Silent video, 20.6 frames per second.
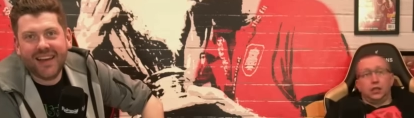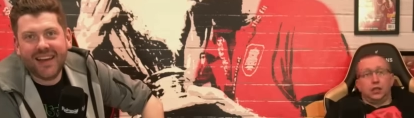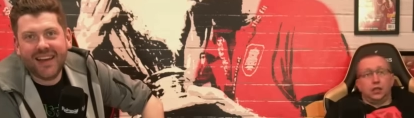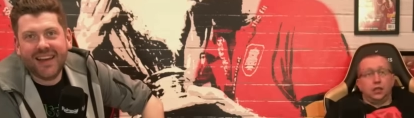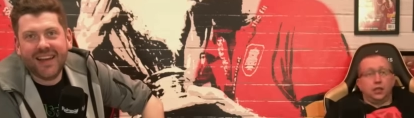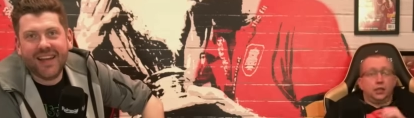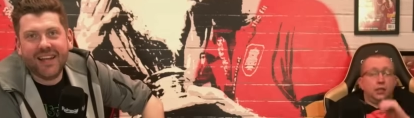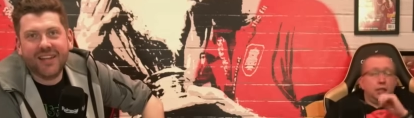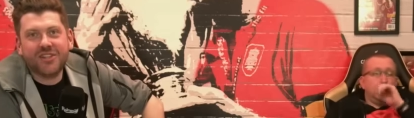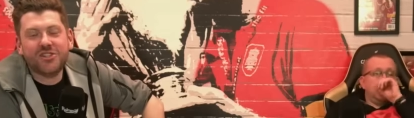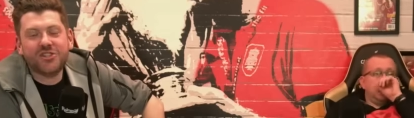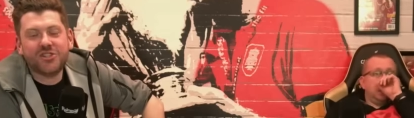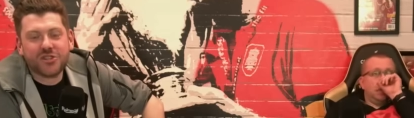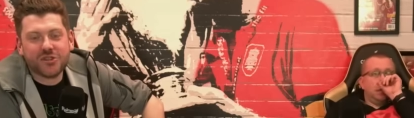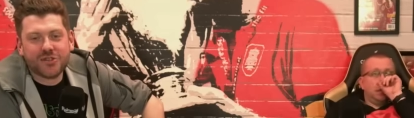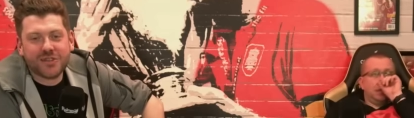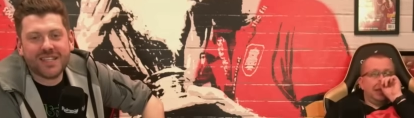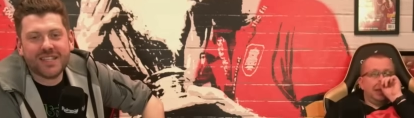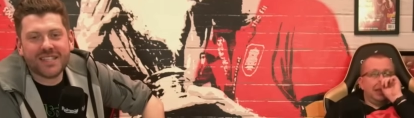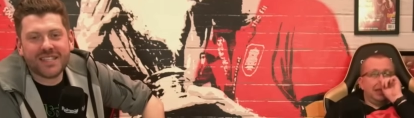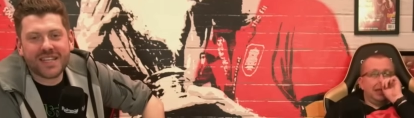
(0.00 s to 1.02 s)
Speaker 1: in
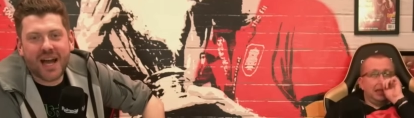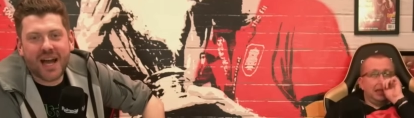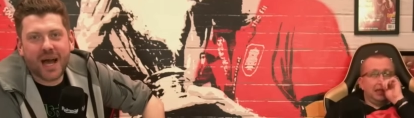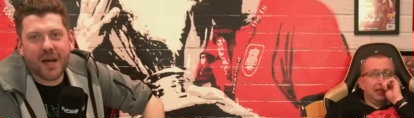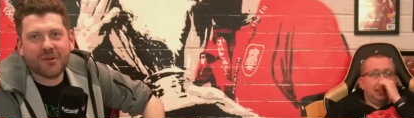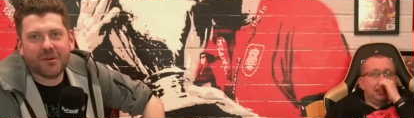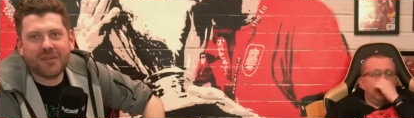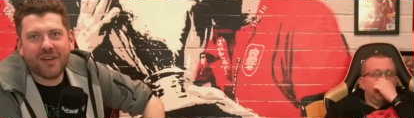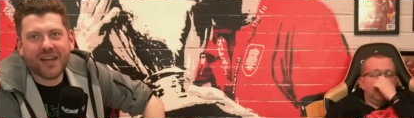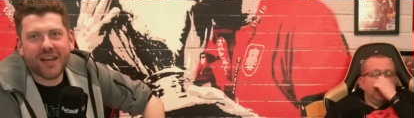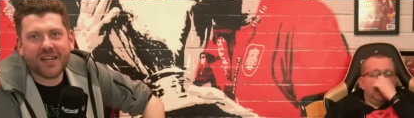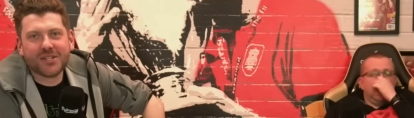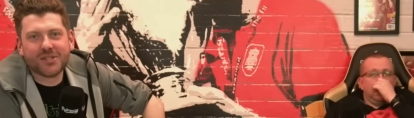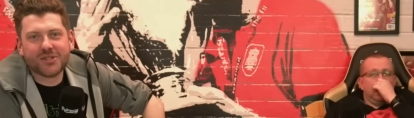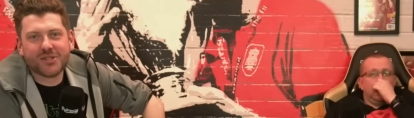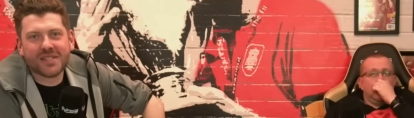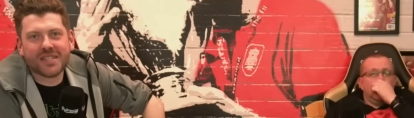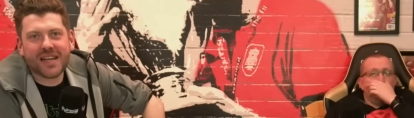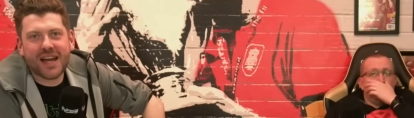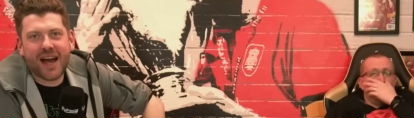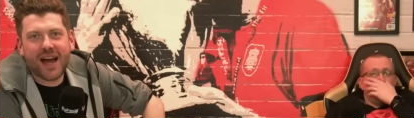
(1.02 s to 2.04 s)
injury time of
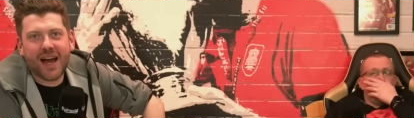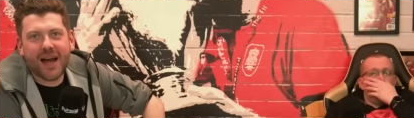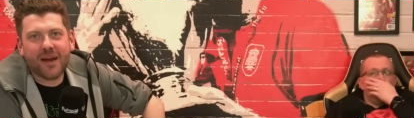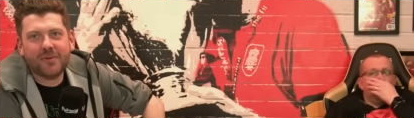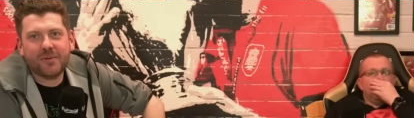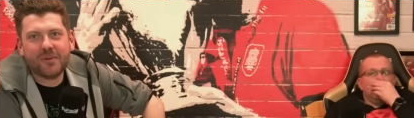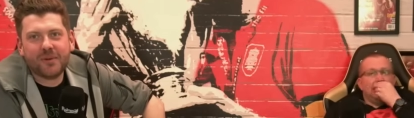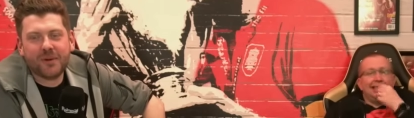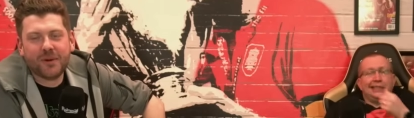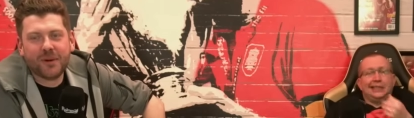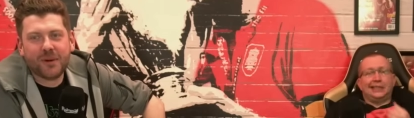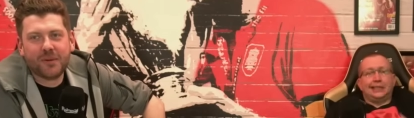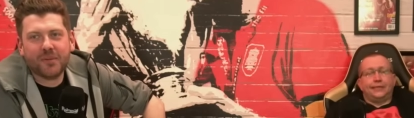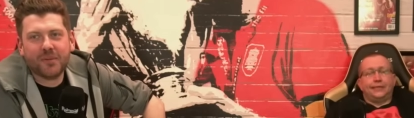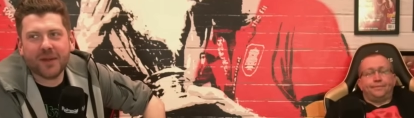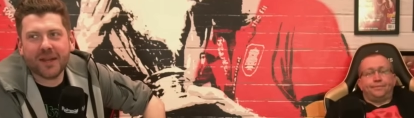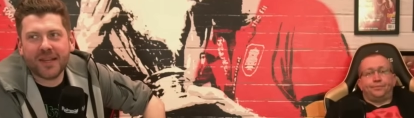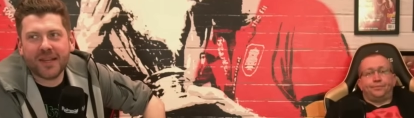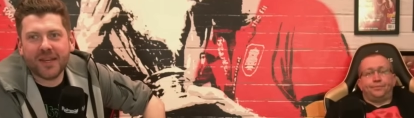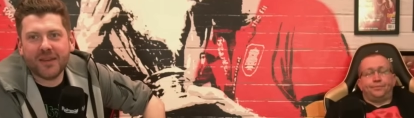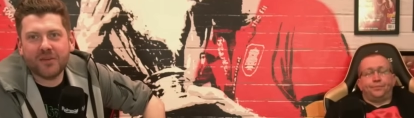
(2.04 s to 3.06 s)
extra time.
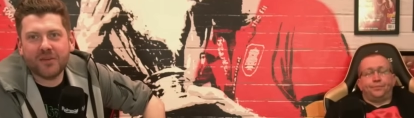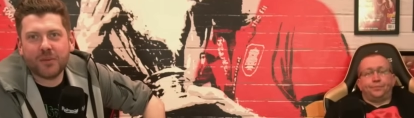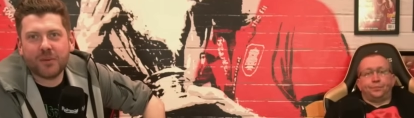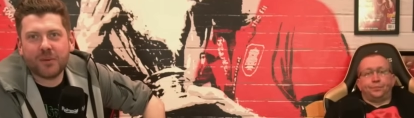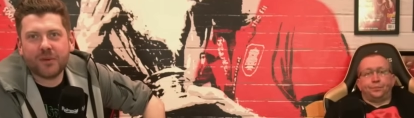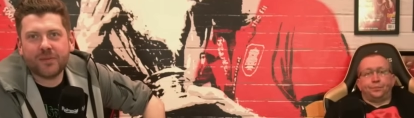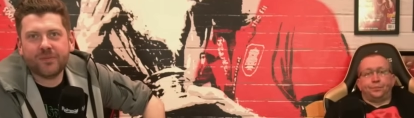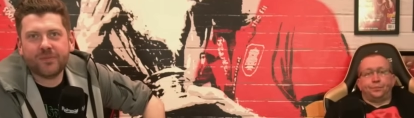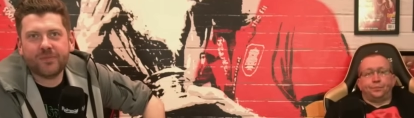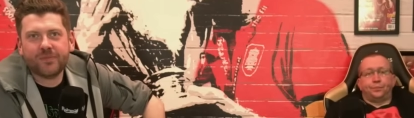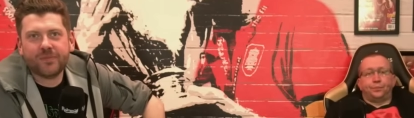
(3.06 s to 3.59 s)
Unbelievable.